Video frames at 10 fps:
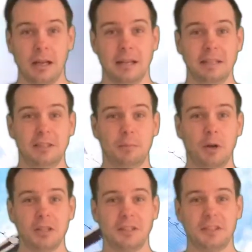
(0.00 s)

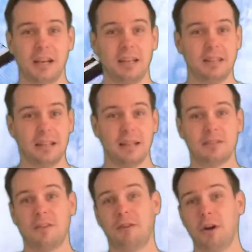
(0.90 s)
Liseberg decided that that's
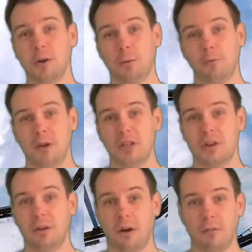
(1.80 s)
a very cool
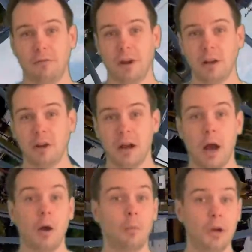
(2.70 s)
feature of Valkyria.
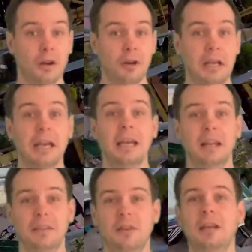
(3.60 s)
We agree,
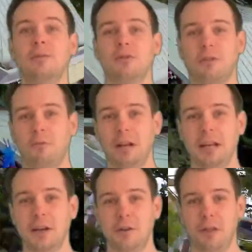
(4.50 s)
it was a really
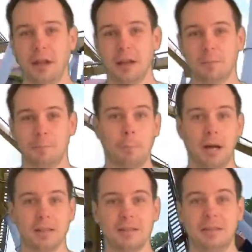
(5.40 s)
good thing.
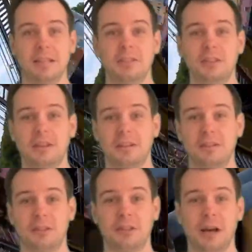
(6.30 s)
But this
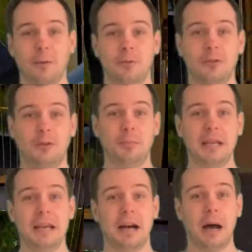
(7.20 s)
turned out to
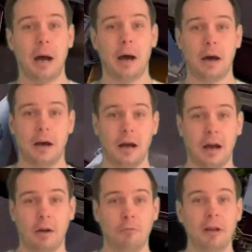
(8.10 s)
be
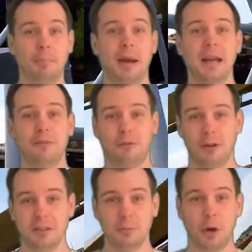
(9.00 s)
a real pain for
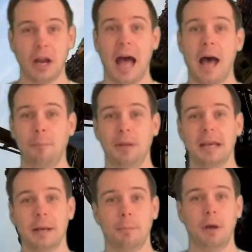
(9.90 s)
Liseberg and B&M.